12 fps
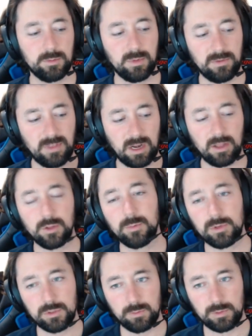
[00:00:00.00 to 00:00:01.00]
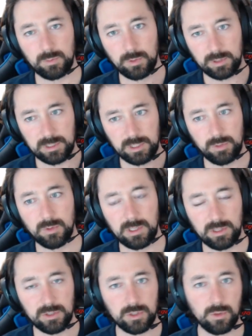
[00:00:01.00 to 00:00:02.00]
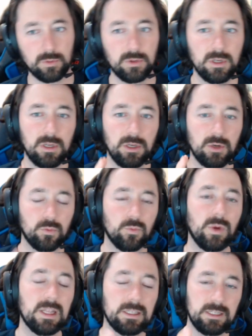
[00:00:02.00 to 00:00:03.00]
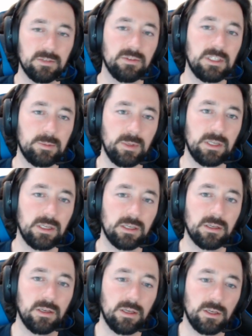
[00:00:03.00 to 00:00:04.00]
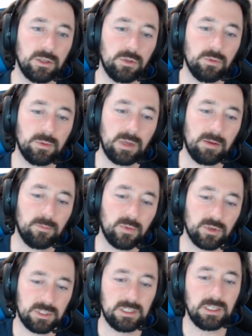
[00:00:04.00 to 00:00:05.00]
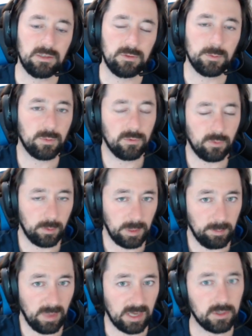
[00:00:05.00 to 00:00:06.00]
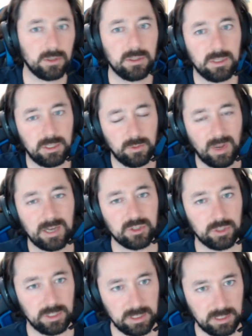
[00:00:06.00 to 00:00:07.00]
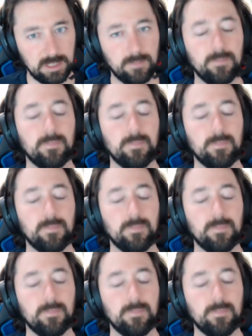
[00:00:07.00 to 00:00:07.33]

But if that other person was worse and you were in the zone, relatively speaking, you would have perceived of performing better than you actually did.